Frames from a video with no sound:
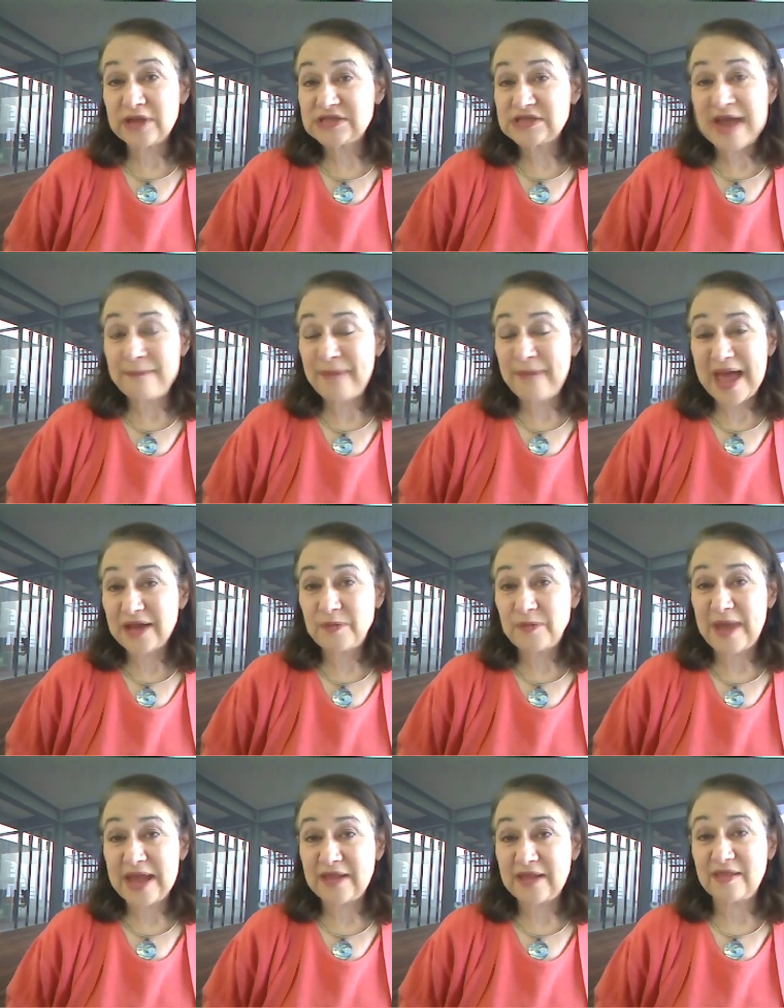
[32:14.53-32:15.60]
It's not
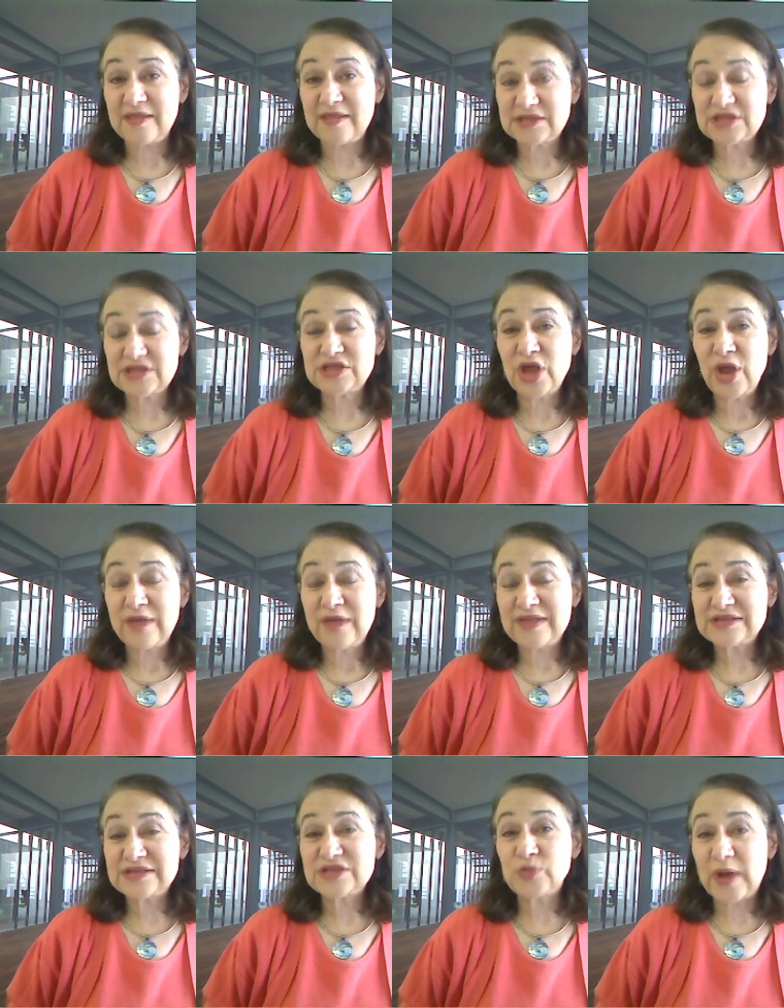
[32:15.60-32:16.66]
backed by anything. This is
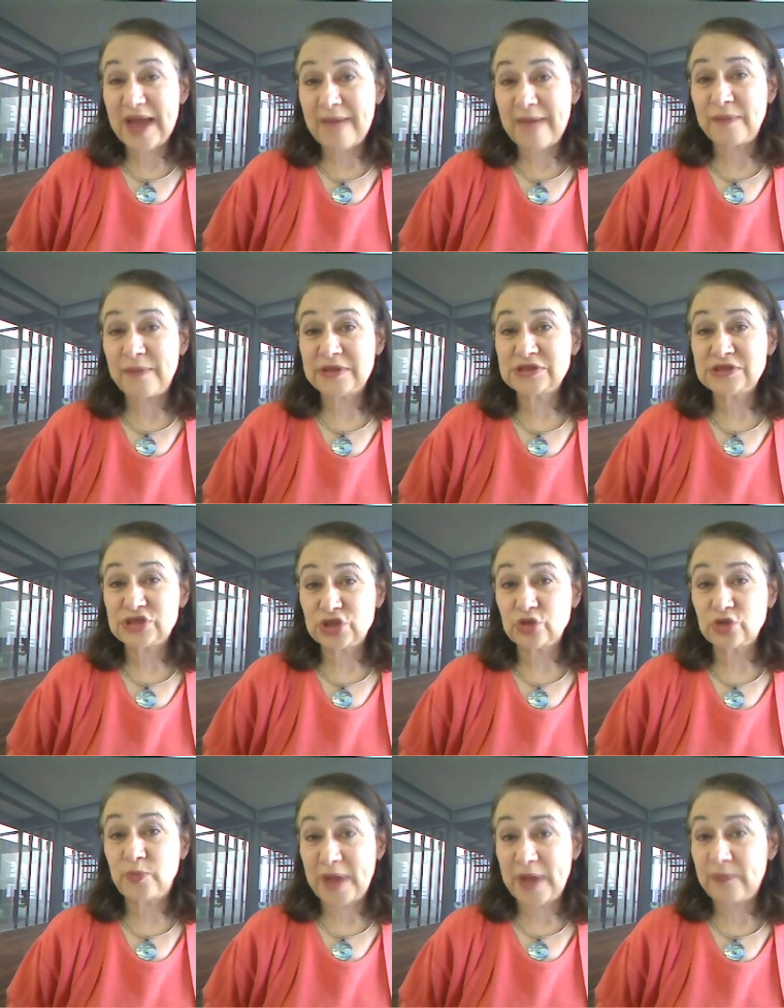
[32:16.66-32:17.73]
this is what happens
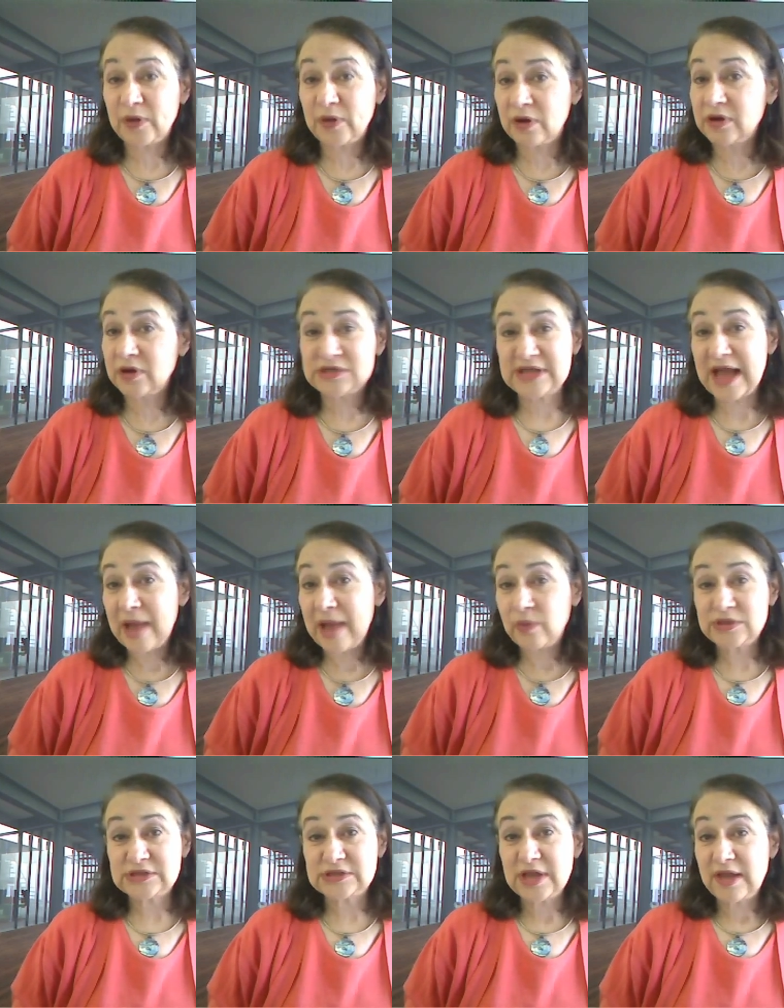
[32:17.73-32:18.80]
to paper currency. I
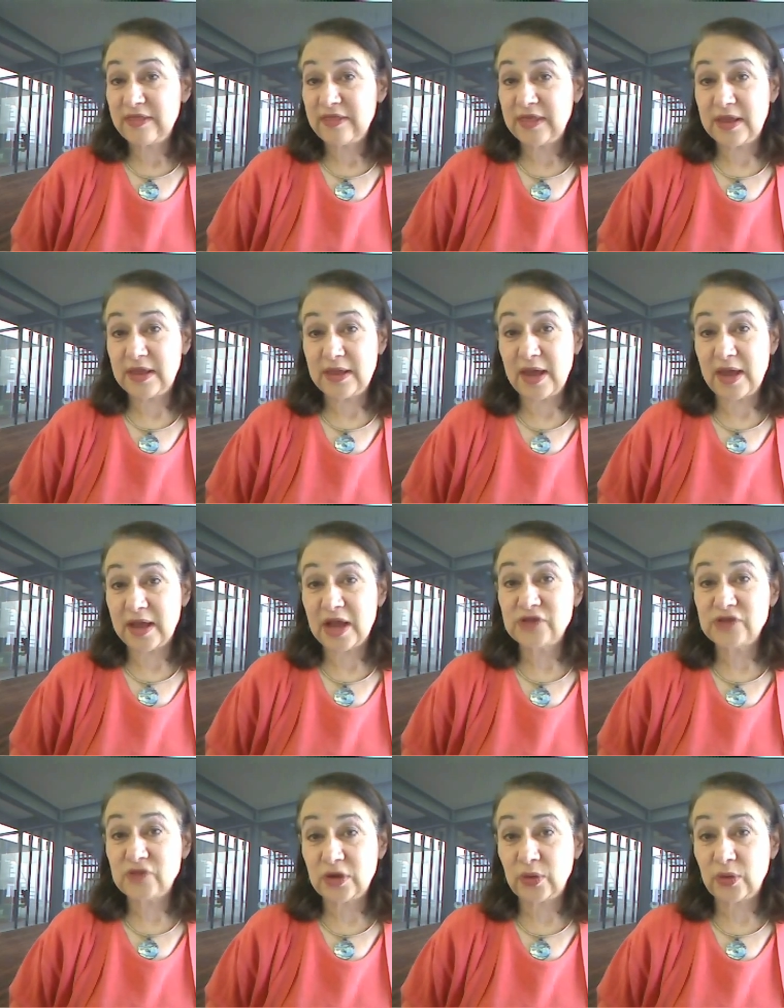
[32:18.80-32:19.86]
was the uh,
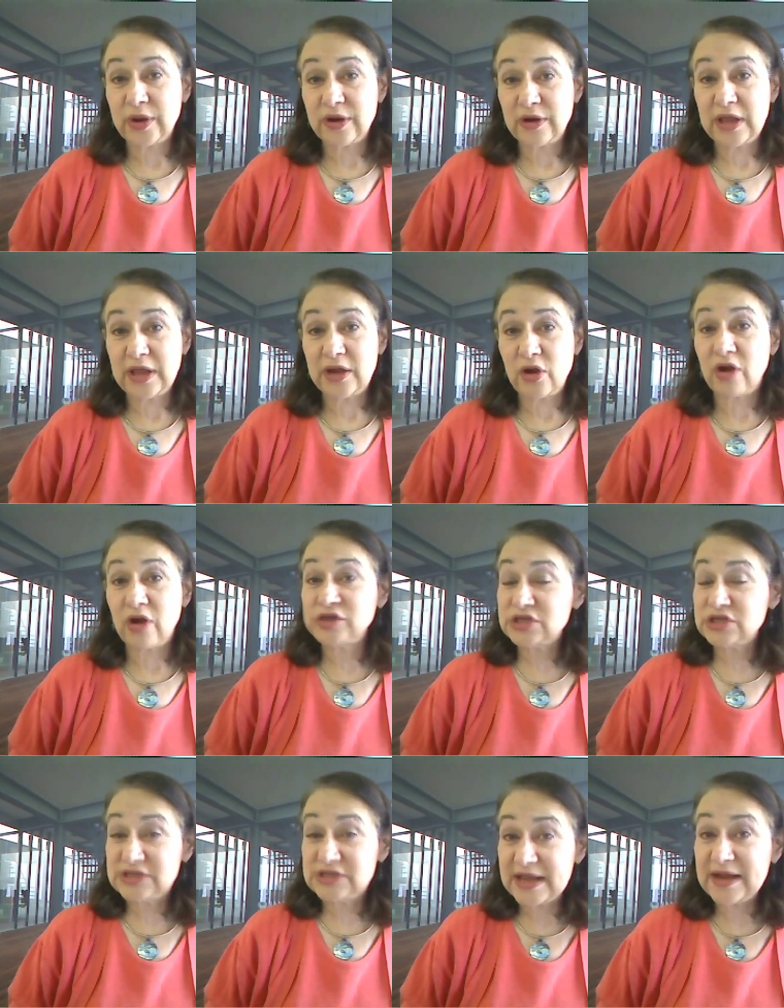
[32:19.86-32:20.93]
country lawyer in
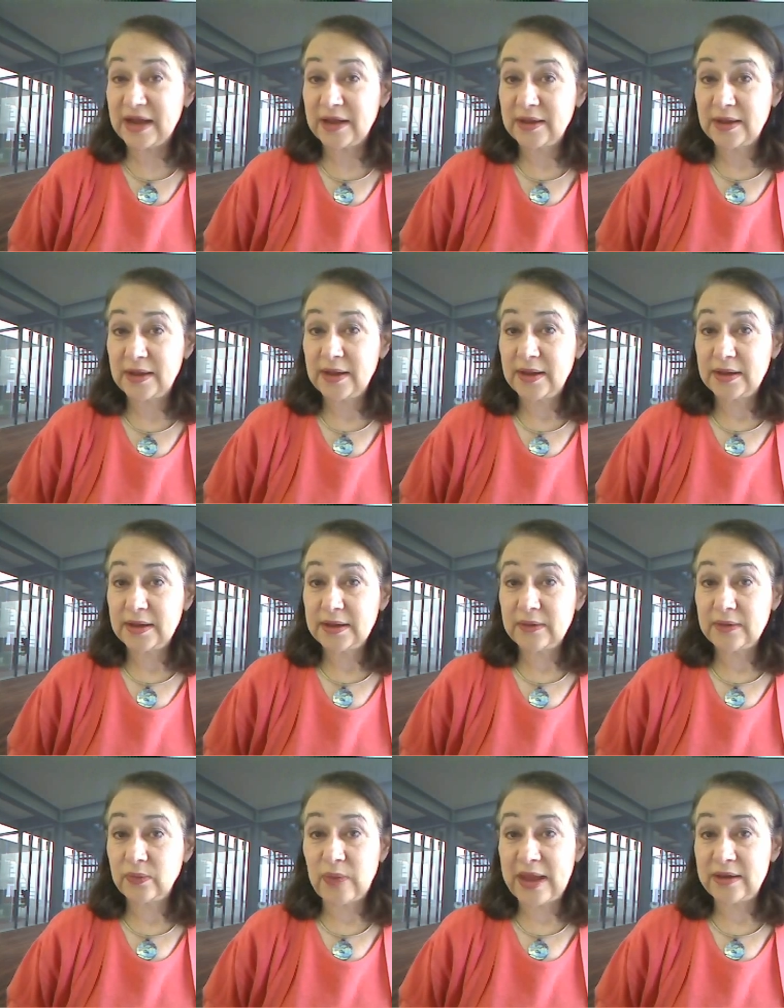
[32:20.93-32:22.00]
Argentina
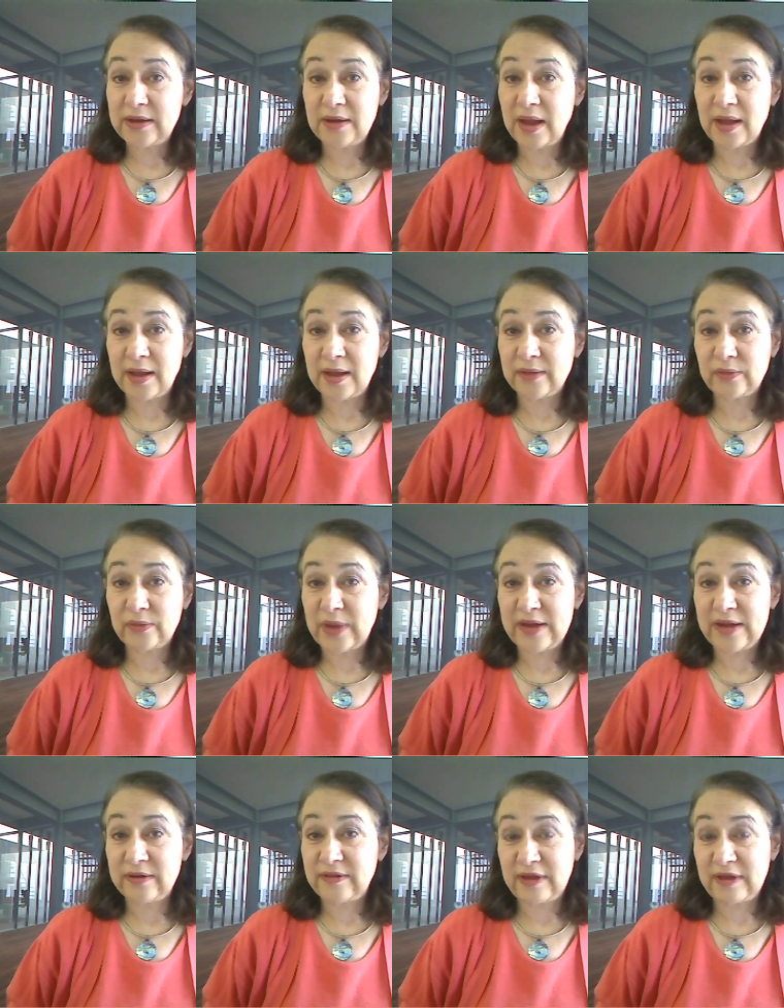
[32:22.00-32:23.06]
when uh,
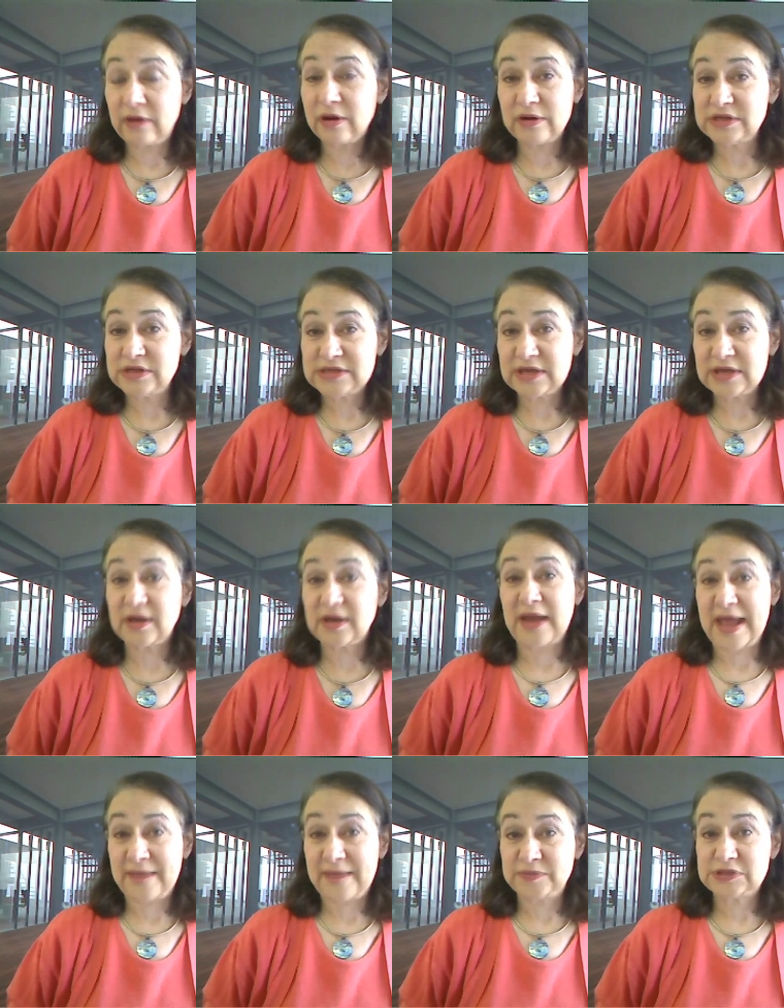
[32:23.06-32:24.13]
when their currency
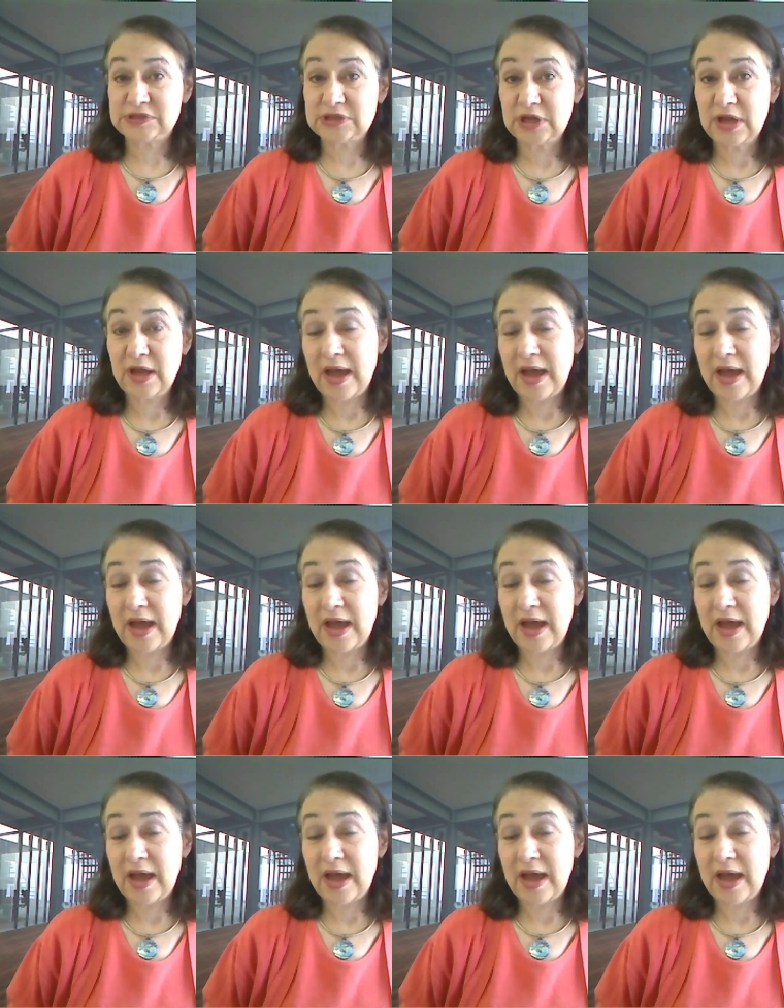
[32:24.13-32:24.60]
collapsed.